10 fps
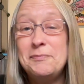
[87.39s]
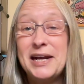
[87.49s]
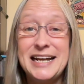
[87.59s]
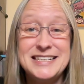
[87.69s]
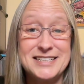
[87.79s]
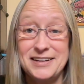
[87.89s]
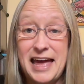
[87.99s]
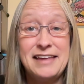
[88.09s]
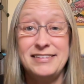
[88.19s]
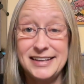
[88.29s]
But I
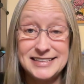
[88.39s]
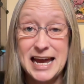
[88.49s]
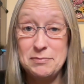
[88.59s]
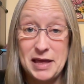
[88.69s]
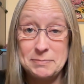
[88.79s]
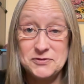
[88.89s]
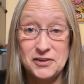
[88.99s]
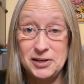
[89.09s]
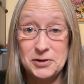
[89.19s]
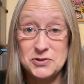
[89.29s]
think time lapse
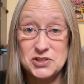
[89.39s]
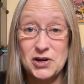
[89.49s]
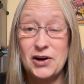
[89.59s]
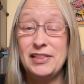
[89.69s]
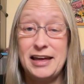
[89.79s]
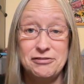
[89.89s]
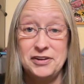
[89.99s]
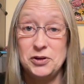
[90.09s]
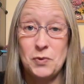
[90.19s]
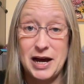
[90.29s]
videos are a lot of fun
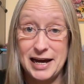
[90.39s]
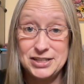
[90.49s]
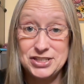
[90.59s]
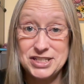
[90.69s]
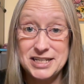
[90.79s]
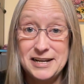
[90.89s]
to watch.